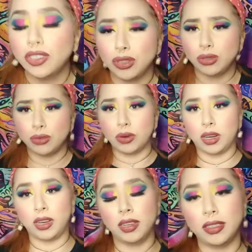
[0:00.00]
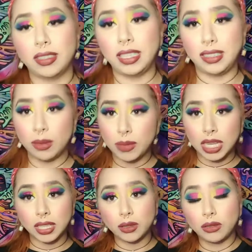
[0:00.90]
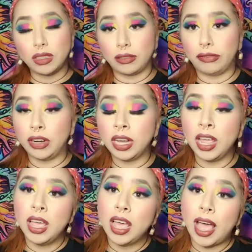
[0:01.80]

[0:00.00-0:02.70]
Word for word: to uh, see something a little different